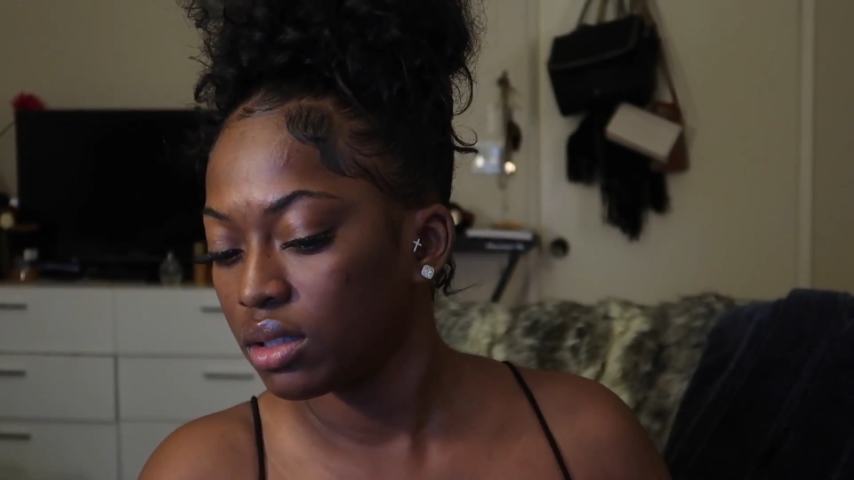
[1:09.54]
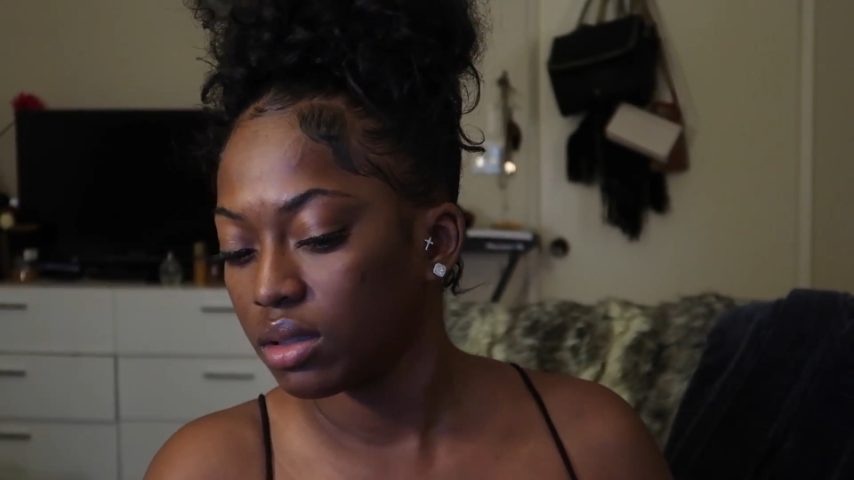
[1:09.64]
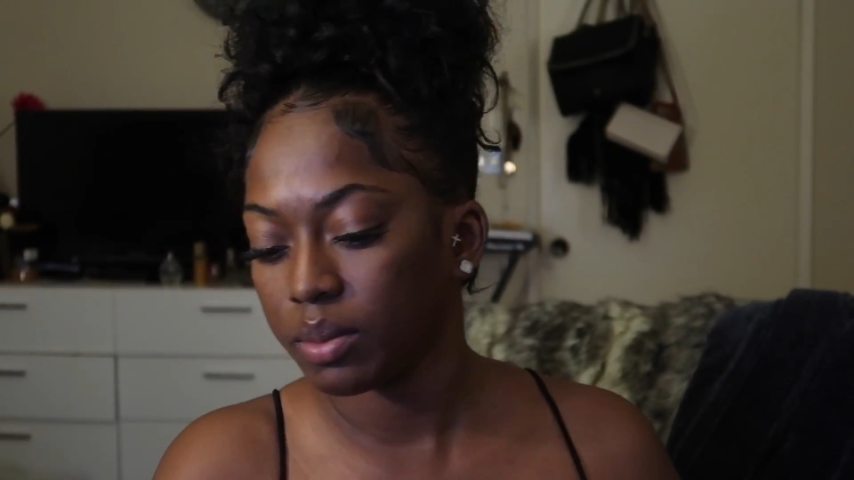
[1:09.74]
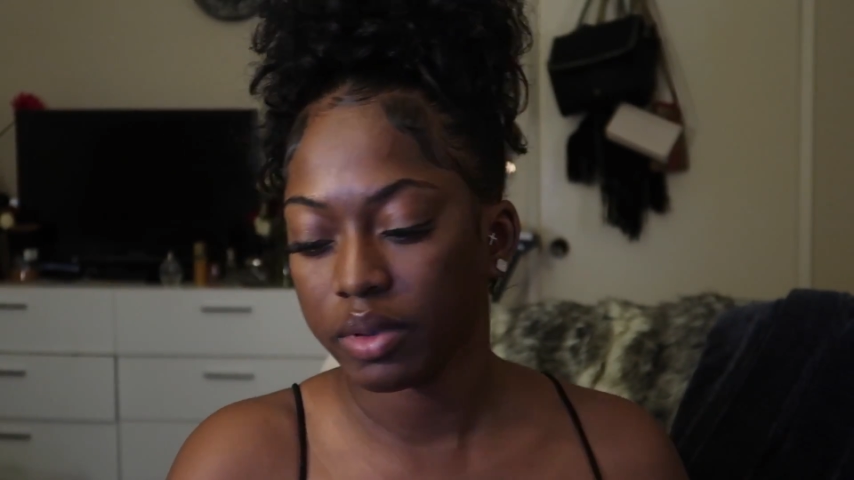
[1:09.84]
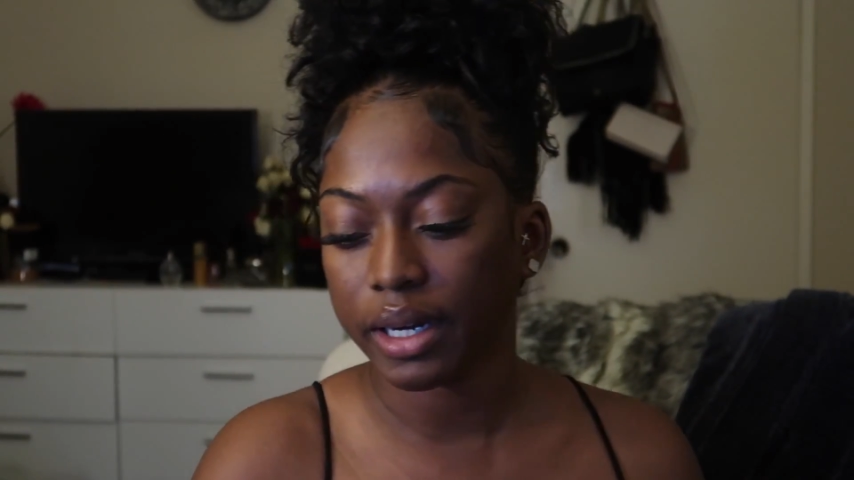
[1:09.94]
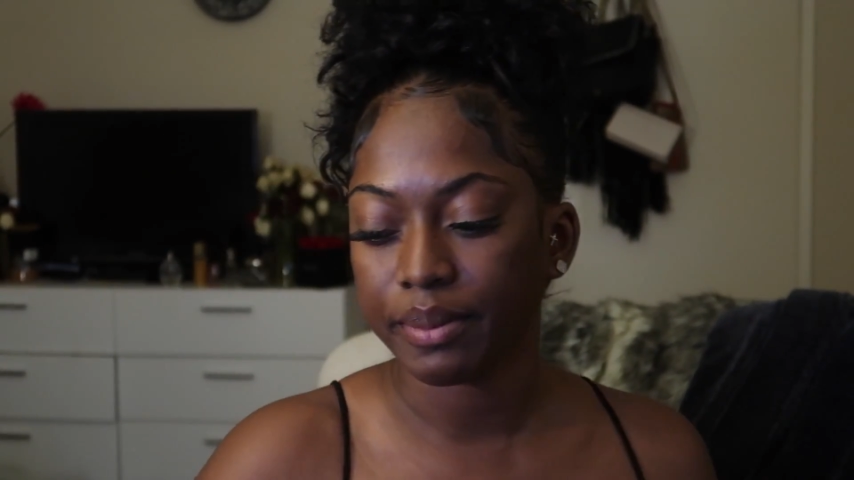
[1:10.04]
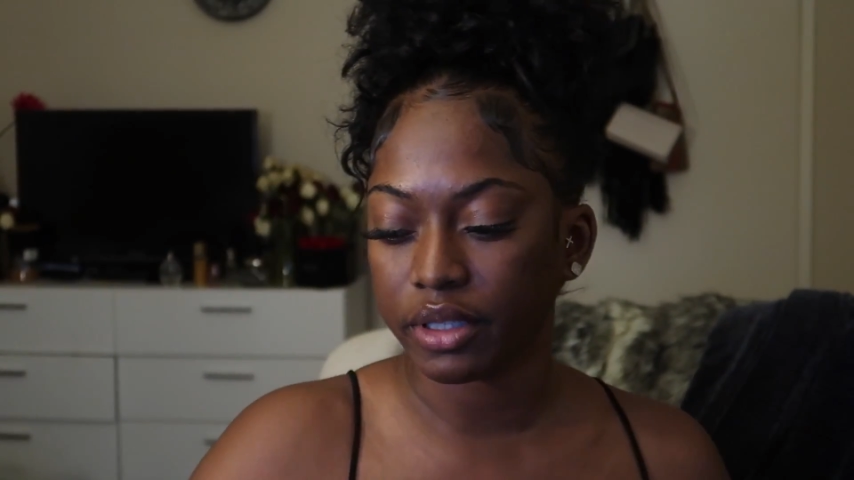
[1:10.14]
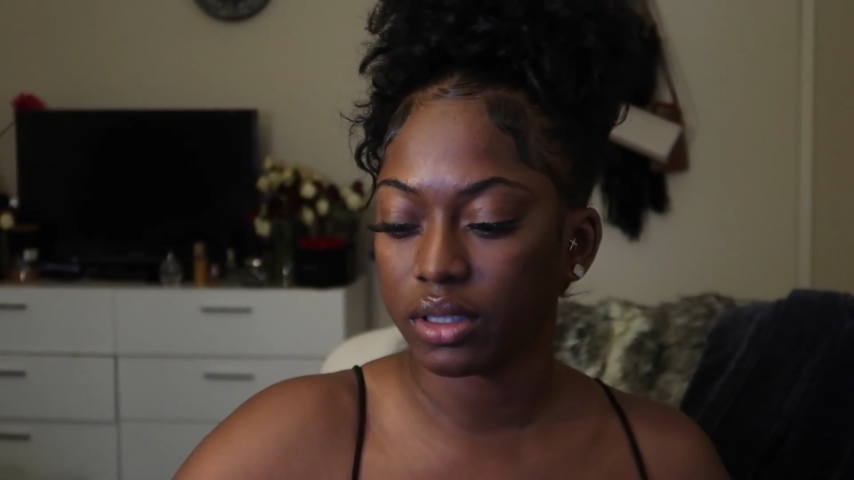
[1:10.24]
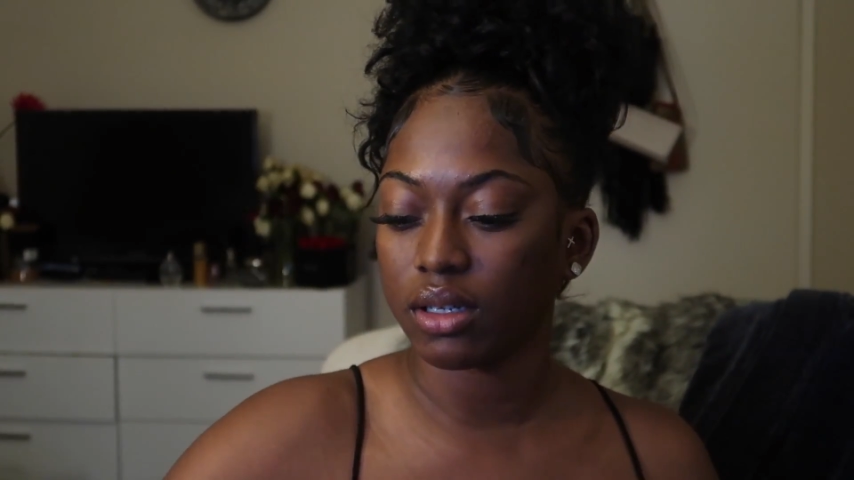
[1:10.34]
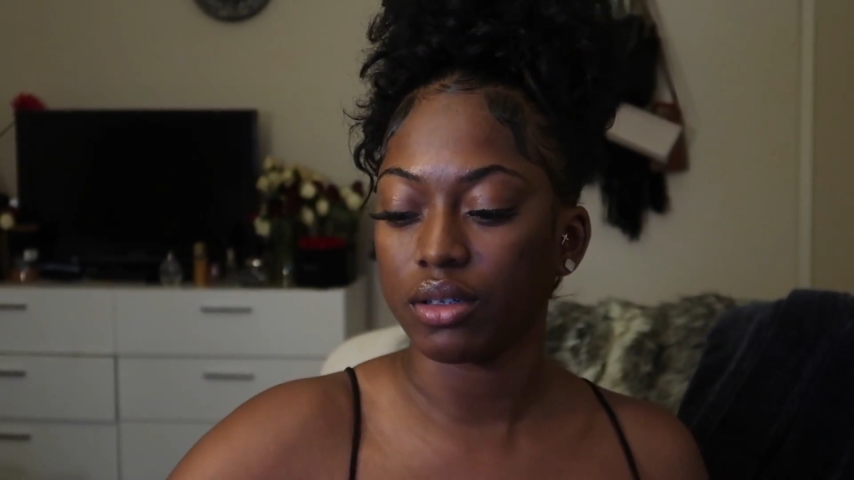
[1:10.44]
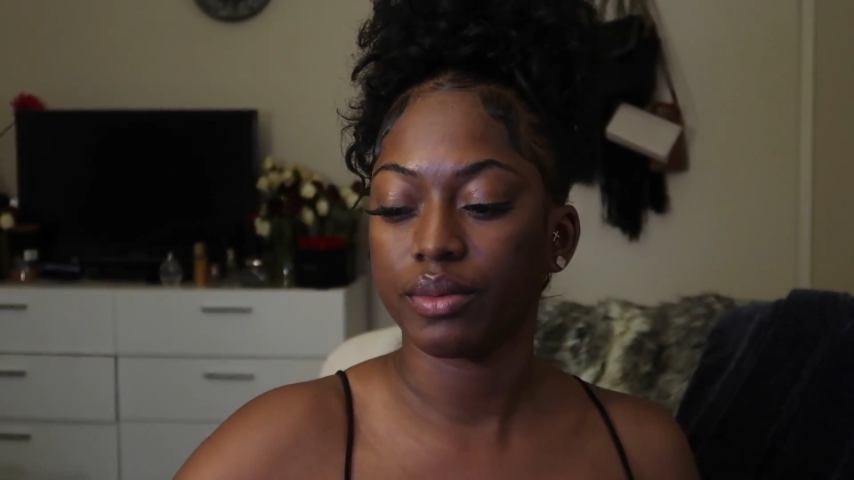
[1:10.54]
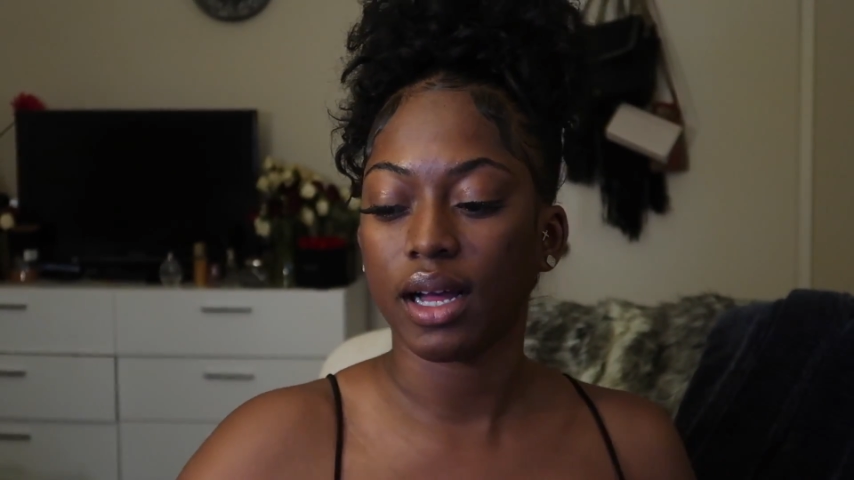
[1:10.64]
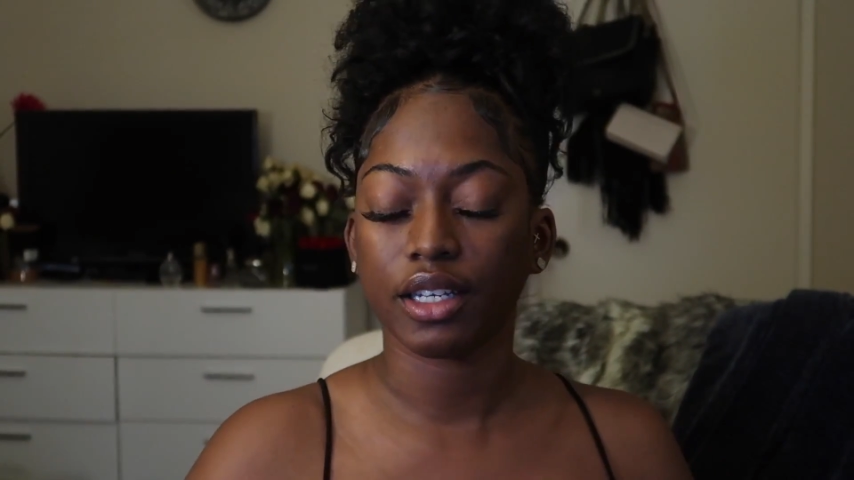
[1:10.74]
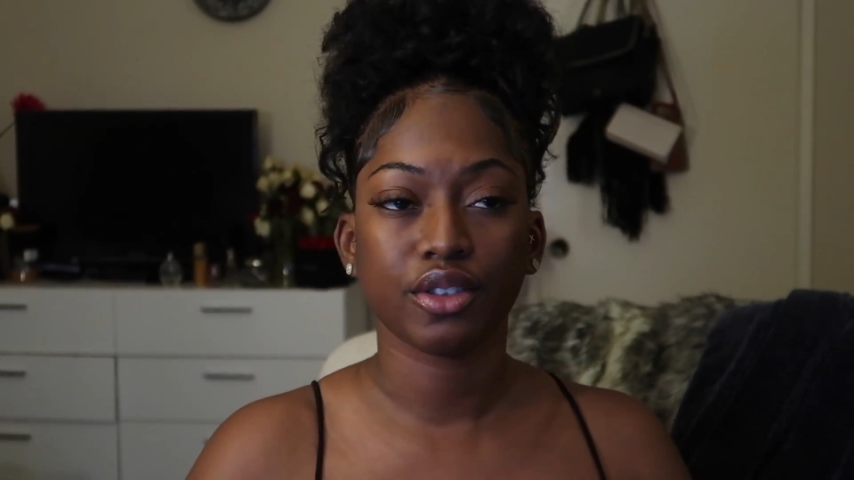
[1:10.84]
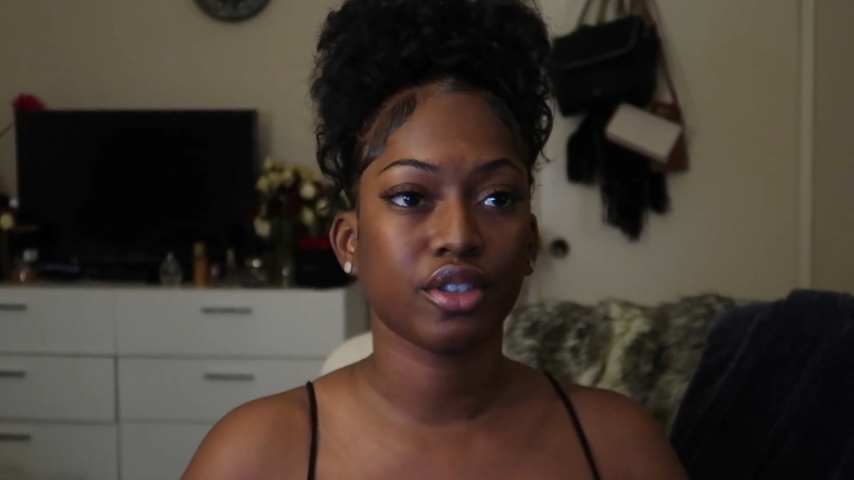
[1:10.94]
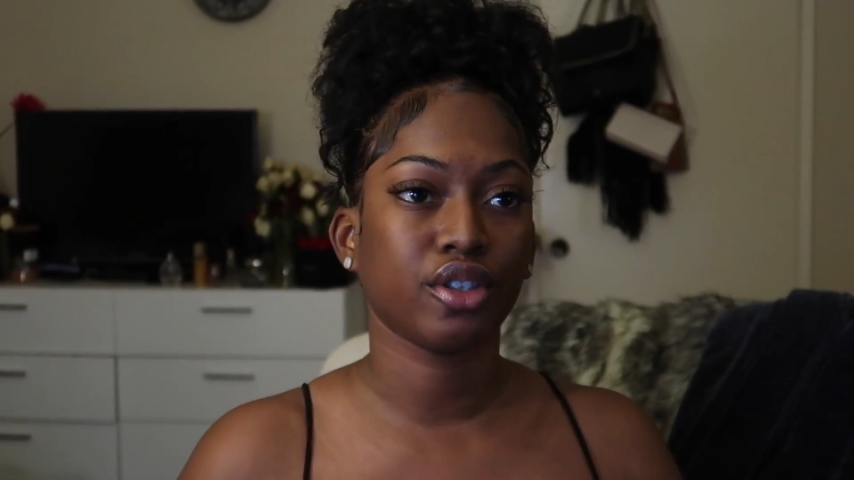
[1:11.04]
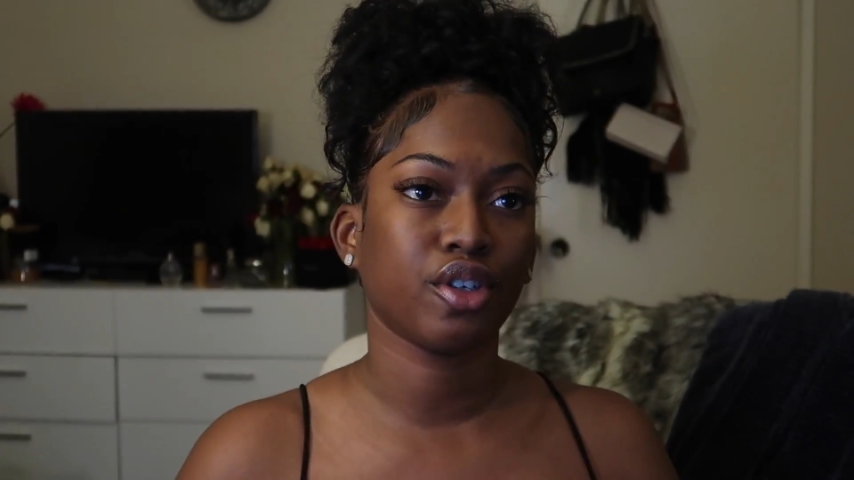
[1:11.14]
some primer. I use the